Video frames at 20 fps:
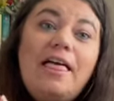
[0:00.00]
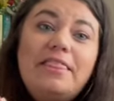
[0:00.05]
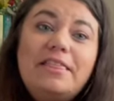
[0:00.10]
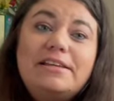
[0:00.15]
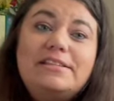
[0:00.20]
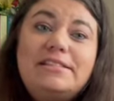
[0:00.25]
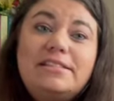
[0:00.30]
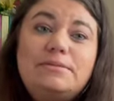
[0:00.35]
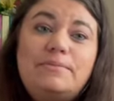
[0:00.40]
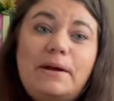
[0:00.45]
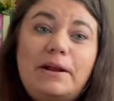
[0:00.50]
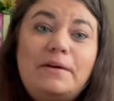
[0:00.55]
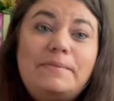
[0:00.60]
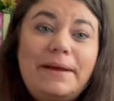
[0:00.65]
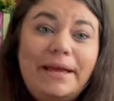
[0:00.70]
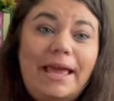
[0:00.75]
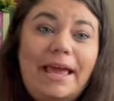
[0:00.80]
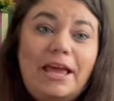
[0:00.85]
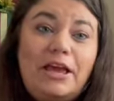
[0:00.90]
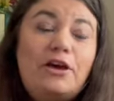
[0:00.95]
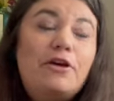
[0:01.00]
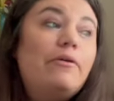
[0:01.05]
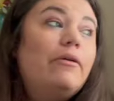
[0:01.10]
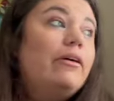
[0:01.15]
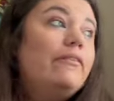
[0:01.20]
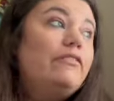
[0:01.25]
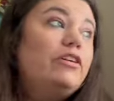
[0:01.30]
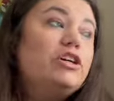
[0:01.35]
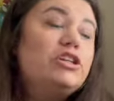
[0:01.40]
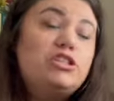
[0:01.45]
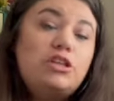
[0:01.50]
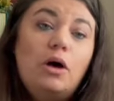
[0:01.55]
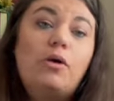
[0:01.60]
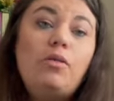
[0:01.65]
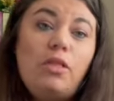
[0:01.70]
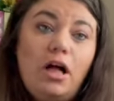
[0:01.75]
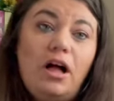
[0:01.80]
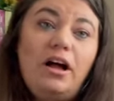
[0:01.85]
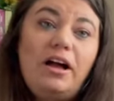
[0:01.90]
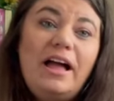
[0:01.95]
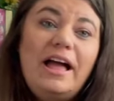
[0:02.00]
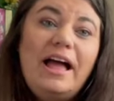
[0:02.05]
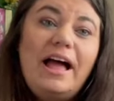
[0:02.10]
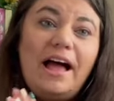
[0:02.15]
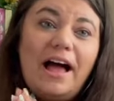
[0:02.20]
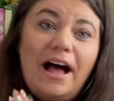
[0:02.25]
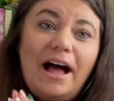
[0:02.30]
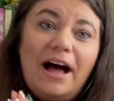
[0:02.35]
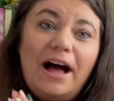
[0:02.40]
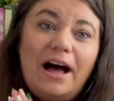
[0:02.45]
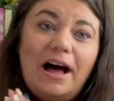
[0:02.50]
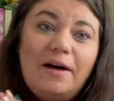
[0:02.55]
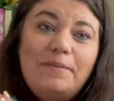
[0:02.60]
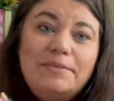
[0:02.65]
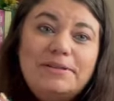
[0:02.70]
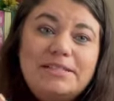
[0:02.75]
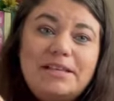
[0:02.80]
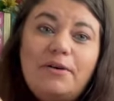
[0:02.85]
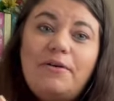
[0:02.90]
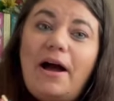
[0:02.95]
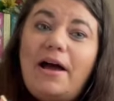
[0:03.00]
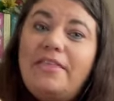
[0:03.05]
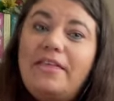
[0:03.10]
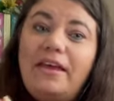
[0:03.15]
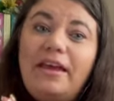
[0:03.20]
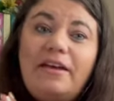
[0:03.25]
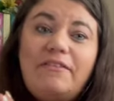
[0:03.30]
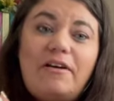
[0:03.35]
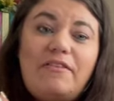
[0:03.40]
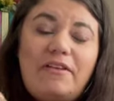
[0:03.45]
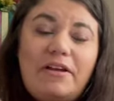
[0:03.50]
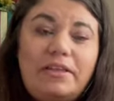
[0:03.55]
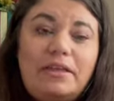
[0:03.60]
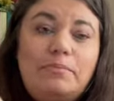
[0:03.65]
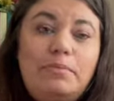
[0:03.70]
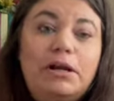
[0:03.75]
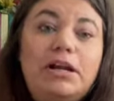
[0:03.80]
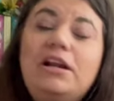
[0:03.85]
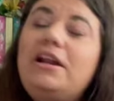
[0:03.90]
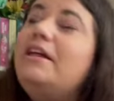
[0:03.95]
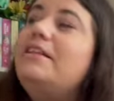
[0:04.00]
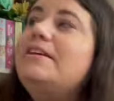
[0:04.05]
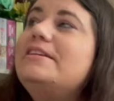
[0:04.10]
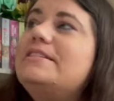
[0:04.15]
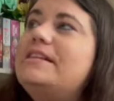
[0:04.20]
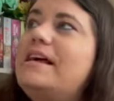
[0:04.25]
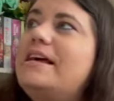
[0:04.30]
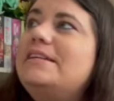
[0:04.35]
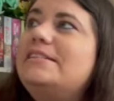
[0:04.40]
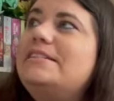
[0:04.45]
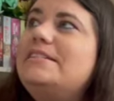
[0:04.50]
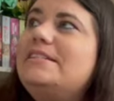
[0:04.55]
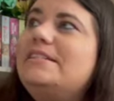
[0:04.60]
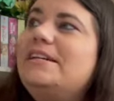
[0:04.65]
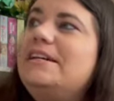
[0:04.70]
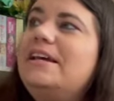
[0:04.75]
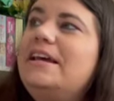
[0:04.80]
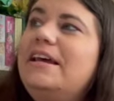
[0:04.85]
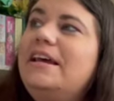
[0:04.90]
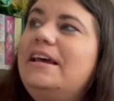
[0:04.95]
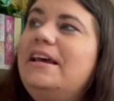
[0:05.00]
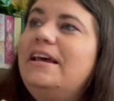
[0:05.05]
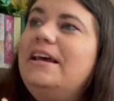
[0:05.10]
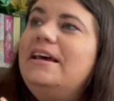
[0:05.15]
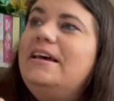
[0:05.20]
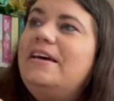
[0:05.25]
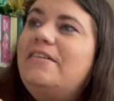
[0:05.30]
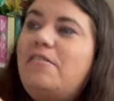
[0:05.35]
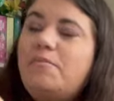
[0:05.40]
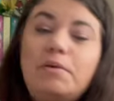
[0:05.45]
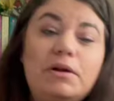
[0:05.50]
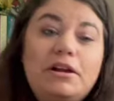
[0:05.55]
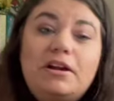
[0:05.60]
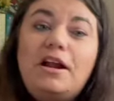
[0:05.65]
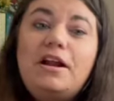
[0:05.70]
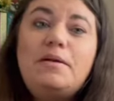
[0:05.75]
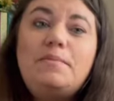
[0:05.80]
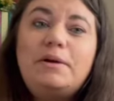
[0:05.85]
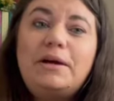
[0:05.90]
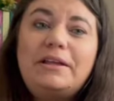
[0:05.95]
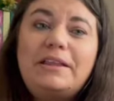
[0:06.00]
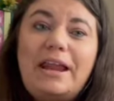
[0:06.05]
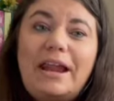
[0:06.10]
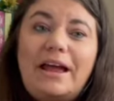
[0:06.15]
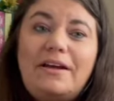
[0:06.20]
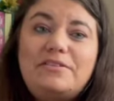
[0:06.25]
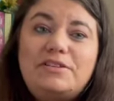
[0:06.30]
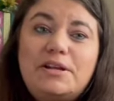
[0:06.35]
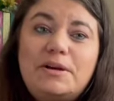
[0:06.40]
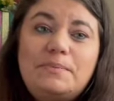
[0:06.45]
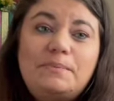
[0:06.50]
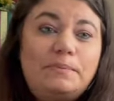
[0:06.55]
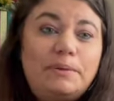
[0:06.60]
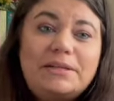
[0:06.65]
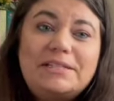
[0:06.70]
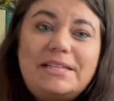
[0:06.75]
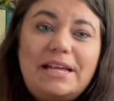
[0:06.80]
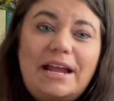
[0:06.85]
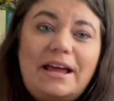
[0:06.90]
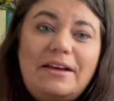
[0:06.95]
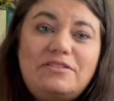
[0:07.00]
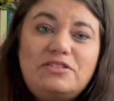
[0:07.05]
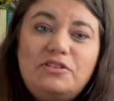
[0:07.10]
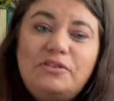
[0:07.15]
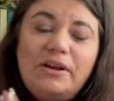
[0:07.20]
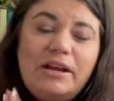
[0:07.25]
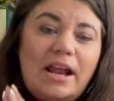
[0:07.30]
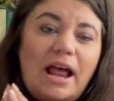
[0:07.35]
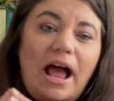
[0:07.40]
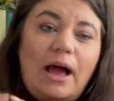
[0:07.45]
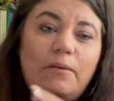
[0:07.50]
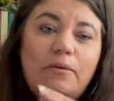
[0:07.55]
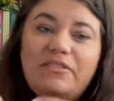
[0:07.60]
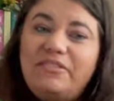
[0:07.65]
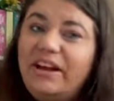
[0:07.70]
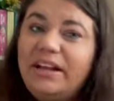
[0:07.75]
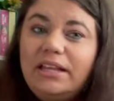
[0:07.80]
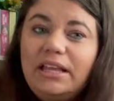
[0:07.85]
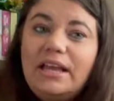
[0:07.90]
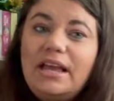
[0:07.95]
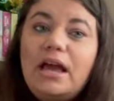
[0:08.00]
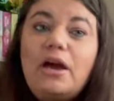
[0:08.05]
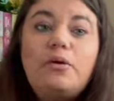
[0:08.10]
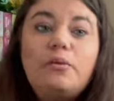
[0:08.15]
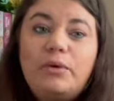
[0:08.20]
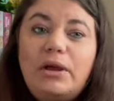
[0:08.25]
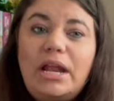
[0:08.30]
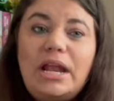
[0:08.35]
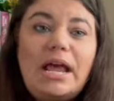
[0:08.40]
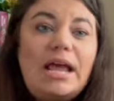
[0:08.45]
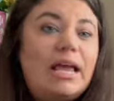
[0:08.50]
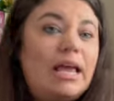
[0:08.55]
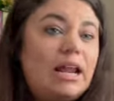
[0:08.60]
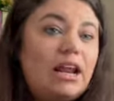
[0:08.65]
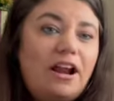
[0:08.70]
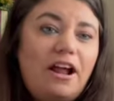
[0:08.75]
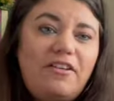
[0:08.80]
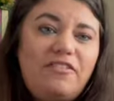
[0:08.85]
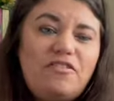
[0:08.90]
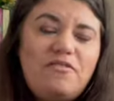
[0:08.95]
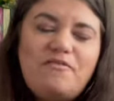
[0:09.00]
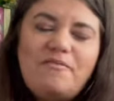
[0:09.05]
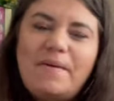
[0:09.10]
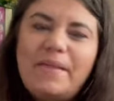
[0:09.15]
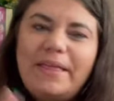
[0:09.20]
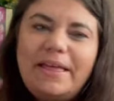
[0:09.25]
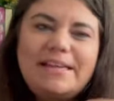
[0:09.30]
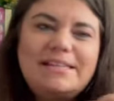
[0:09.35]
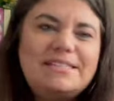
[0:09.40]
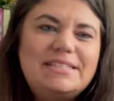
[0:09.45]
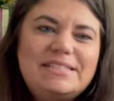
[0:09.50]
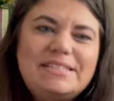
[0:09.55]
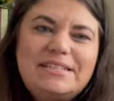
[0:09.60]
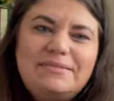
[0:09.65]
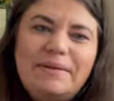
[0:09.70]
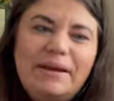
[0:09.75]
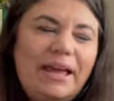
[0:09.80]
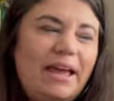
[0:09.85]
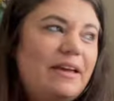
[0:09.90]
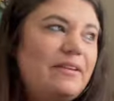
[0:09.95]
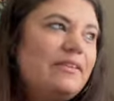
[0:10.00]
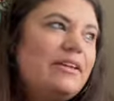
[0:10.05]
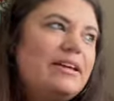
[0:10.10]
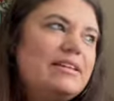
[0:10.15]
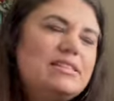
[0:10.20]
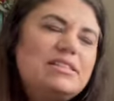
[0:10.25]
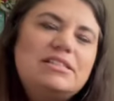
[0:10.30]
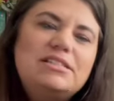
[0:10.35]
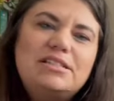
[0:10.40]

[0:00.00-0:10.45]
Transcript: This has been on my KU for so long. So I think if I finally put it on this list, if I put it on a book that I have to, books that I have to read, I will finally read it and get it off of my list, my KU list.